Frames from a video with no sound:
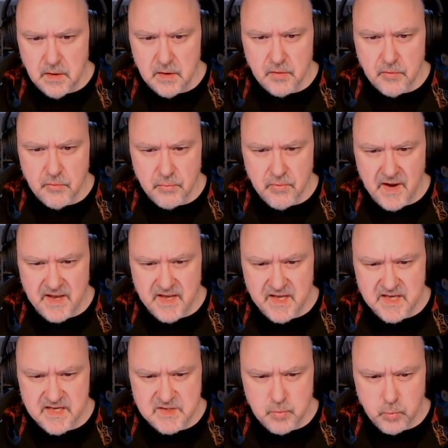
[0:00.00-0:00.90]
Grey
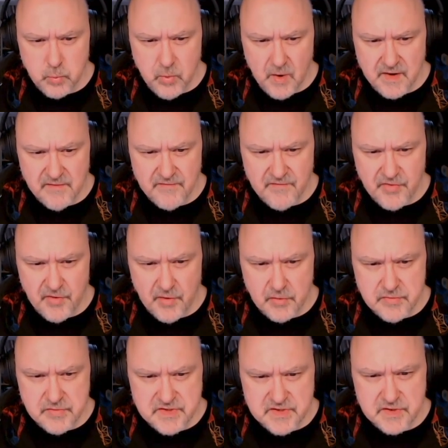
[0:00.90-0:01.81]
is one of
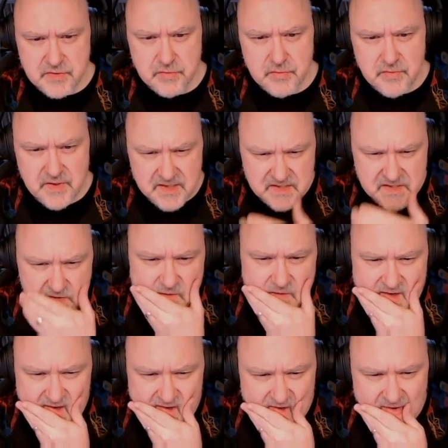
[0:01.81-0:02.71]
those two. That's
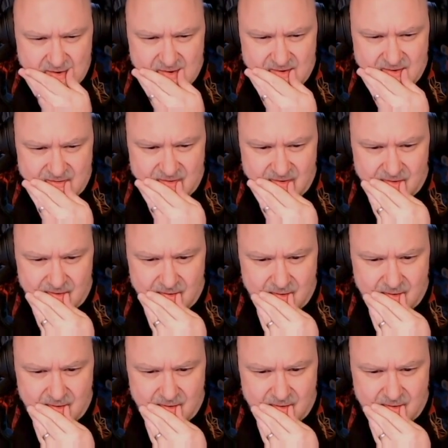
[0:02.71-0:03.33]
not it, is it?